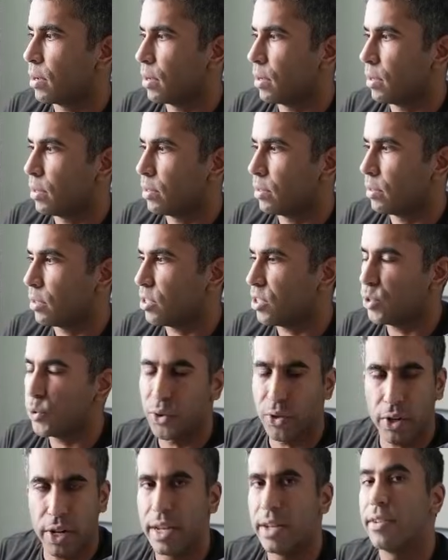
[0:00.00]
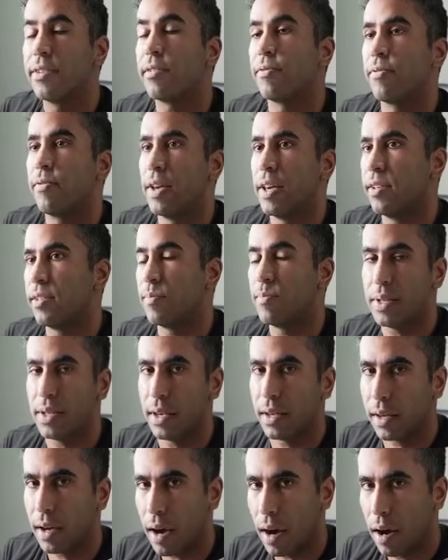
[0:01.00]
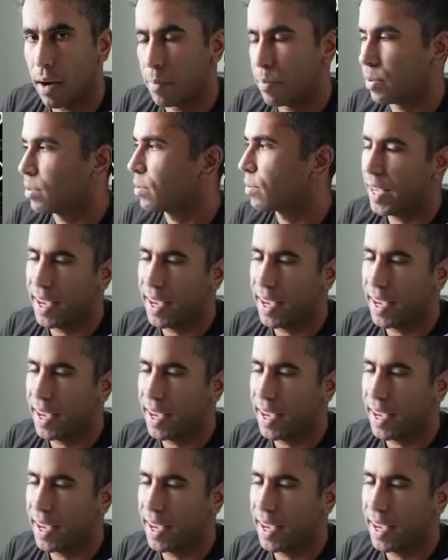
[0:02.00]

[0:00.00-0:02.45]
on the user interface being up